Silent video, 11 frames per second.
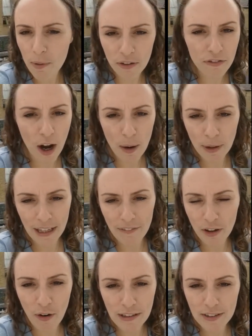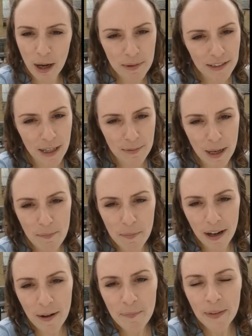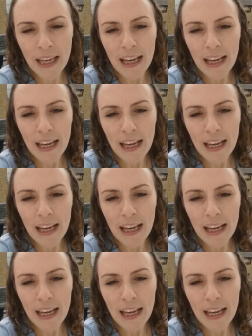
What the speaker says: but that's fine, we're gonna have a great time in September.